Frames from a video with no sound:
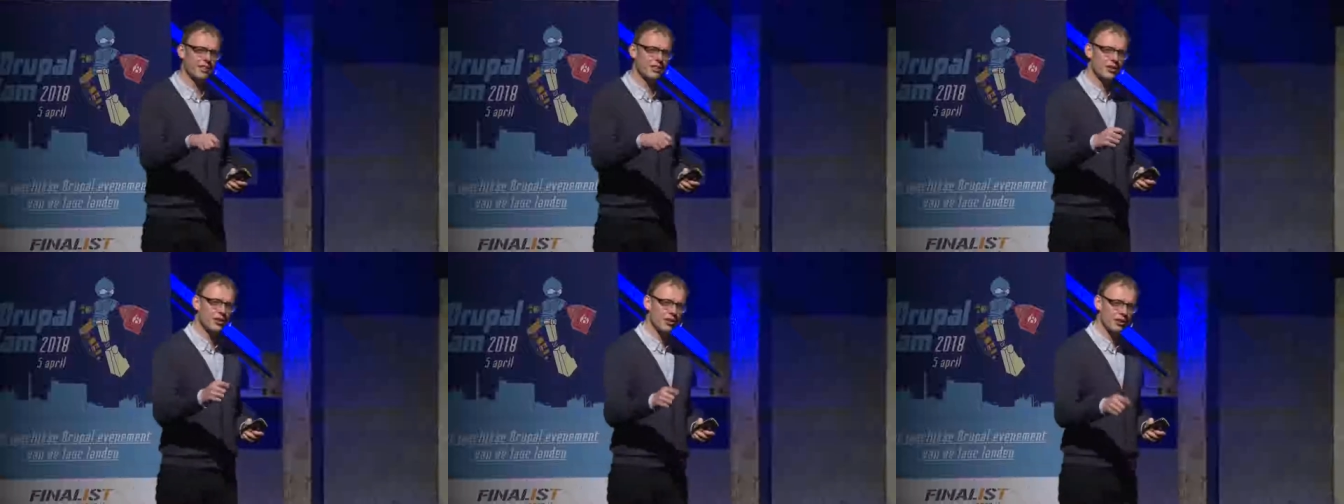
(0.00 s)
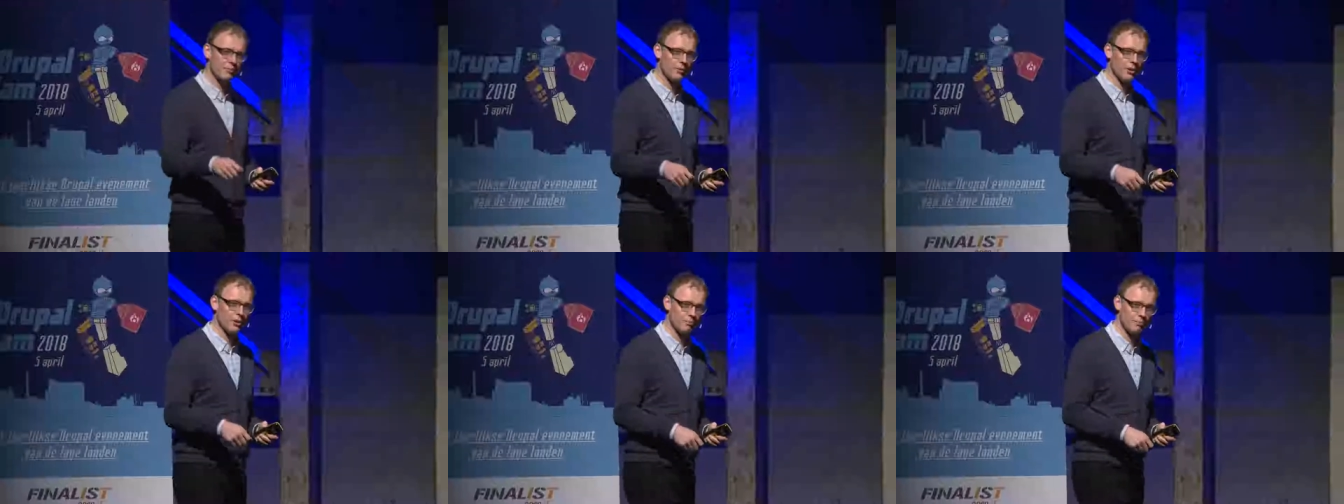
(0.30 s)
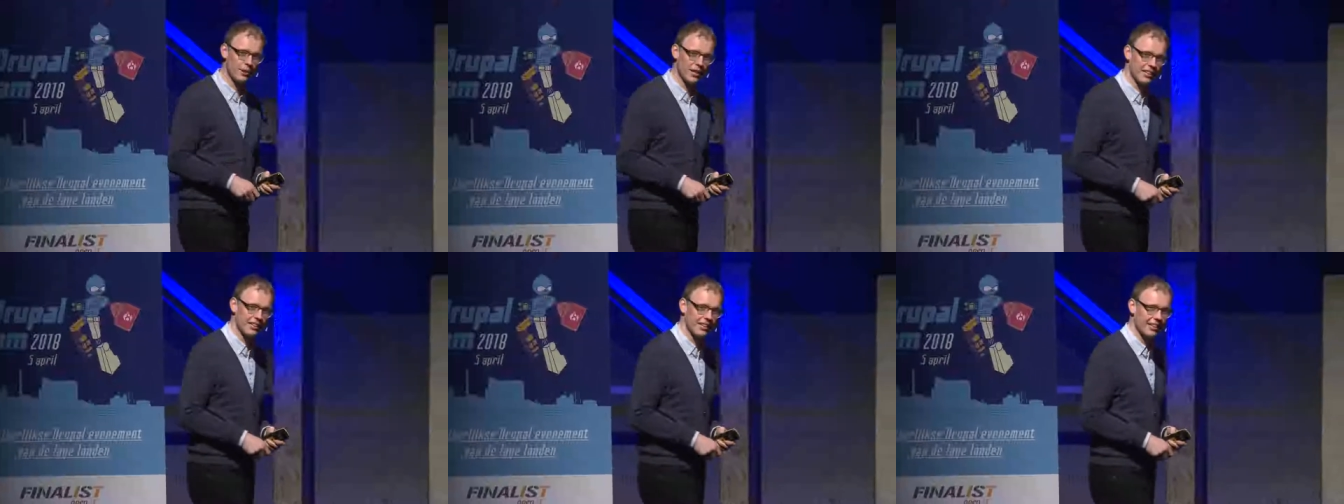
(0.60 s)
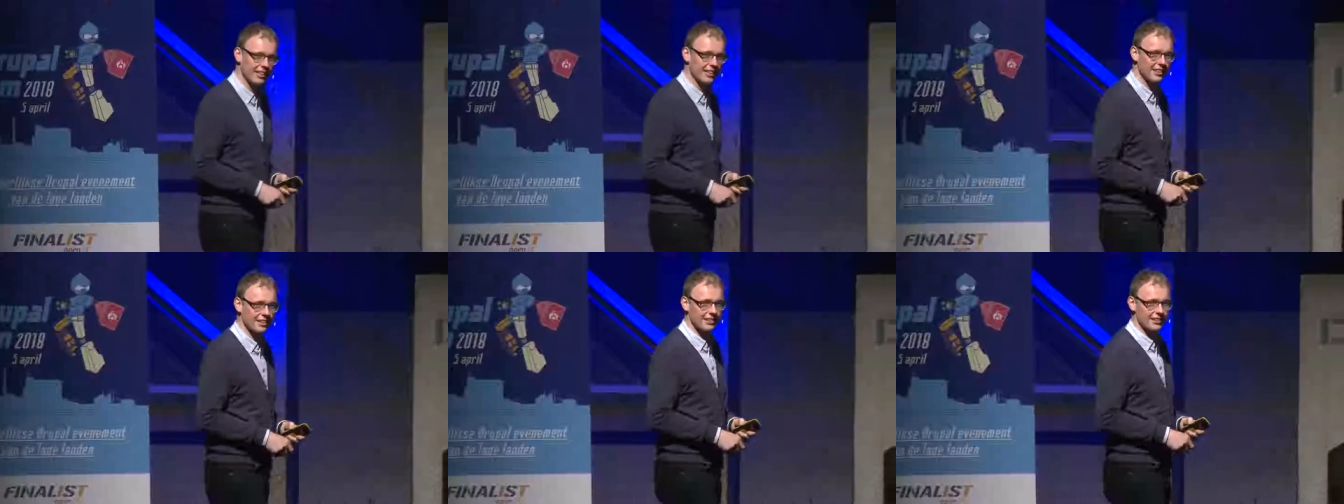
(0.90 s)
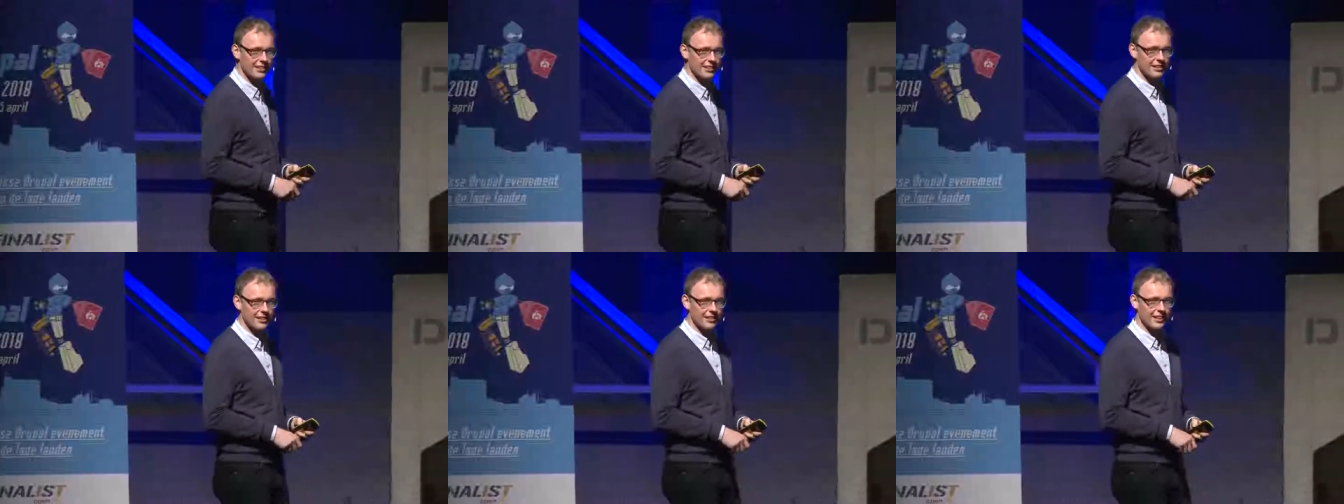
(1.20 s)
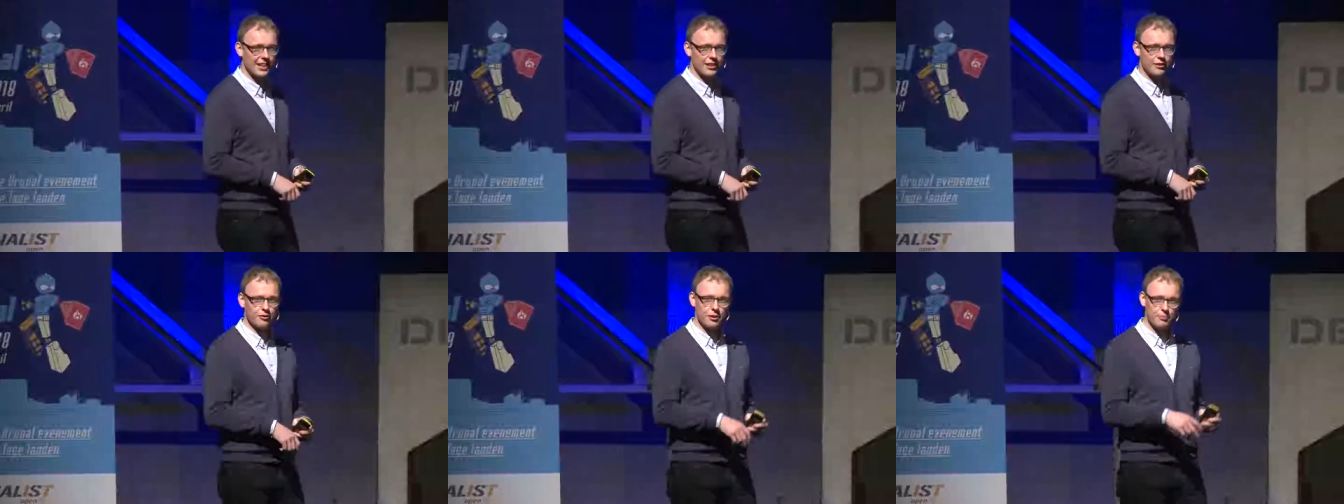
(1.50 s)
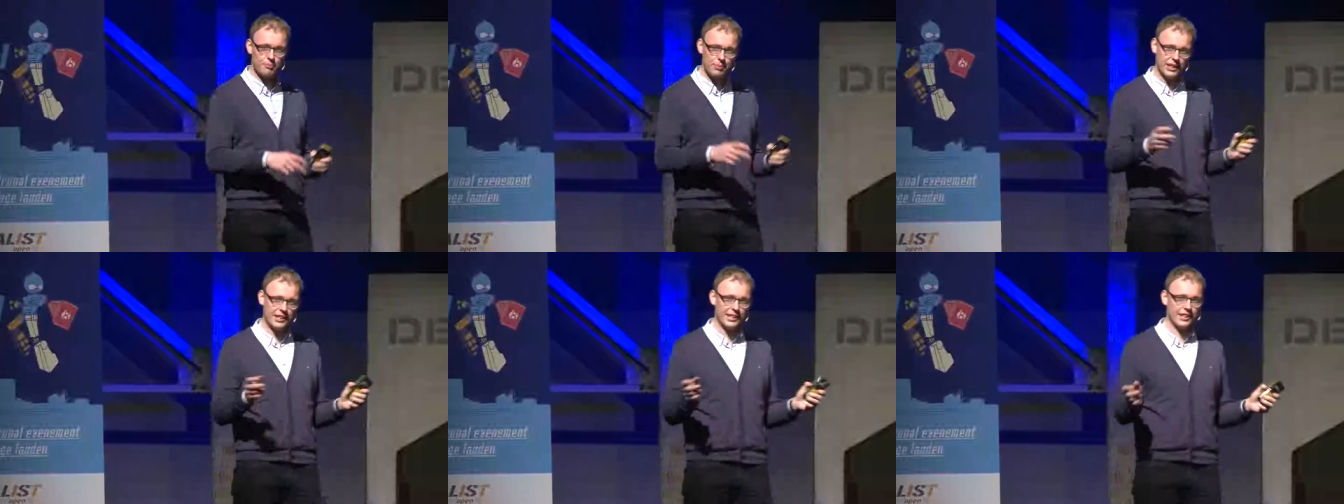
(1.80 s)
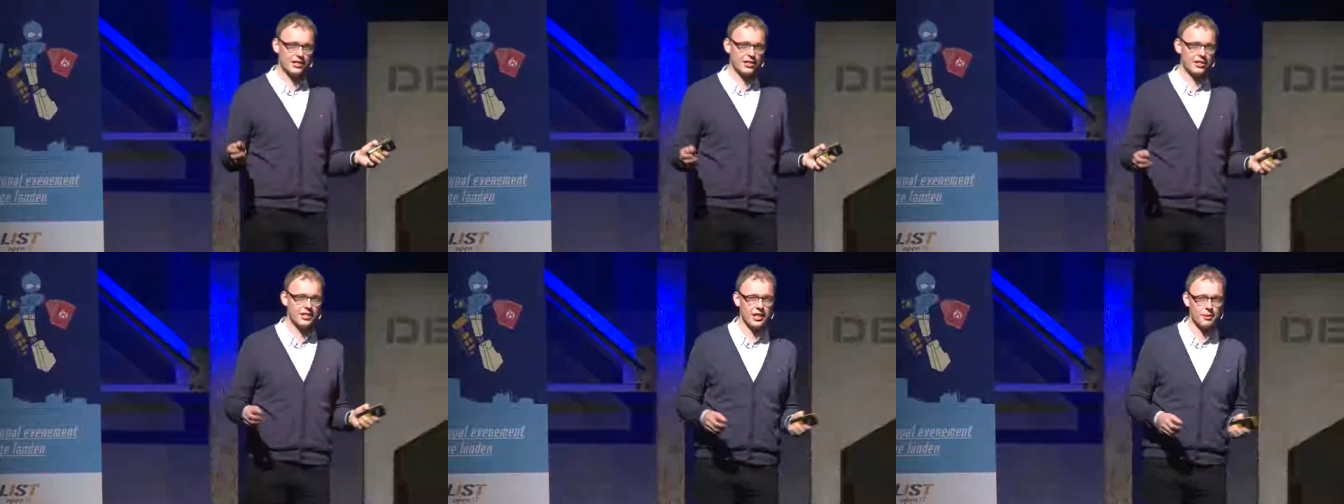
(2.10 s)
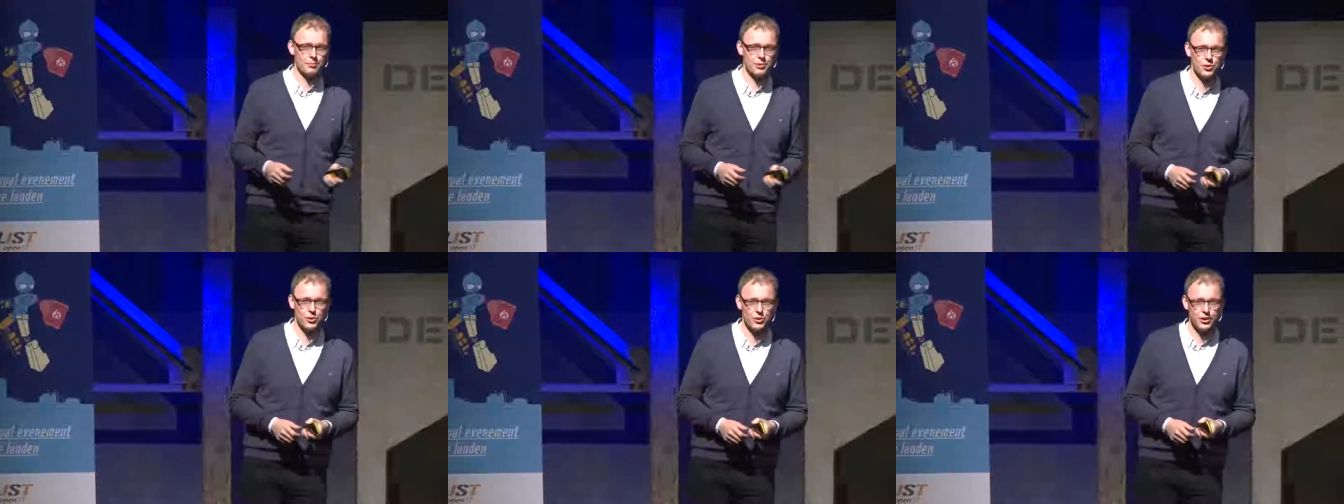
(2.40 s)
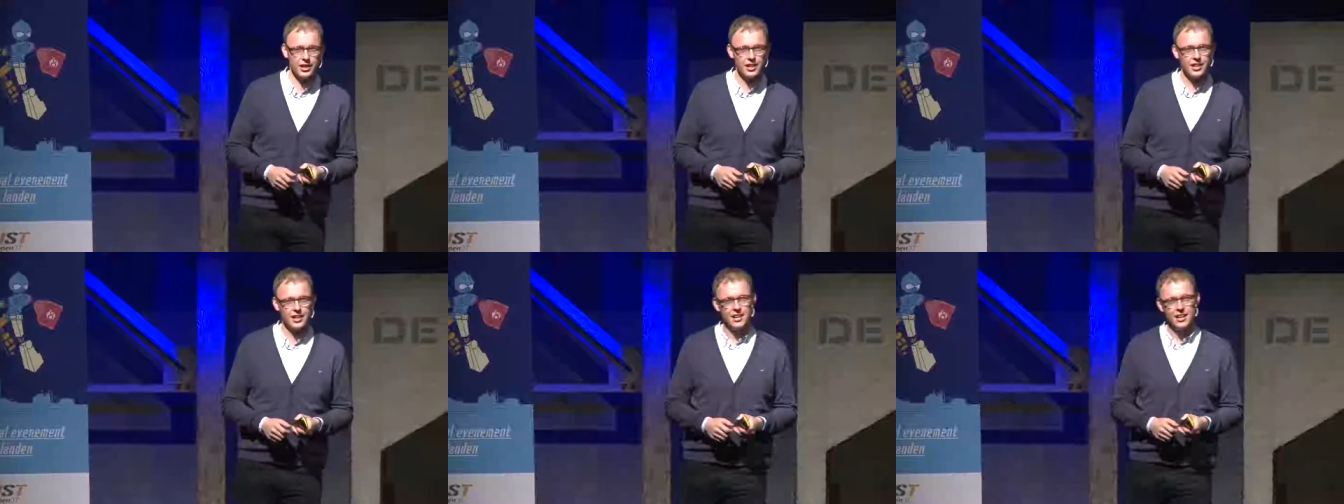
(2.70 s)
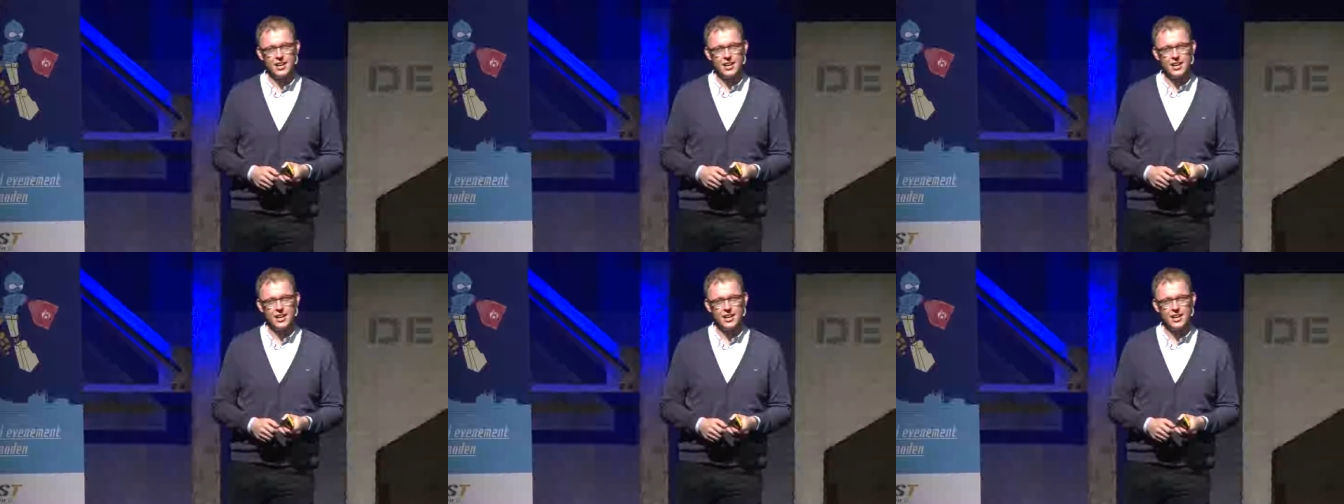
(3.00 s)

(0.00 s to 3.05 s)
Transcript: a talk about Picnic and uh, kind of the Picnic startup story,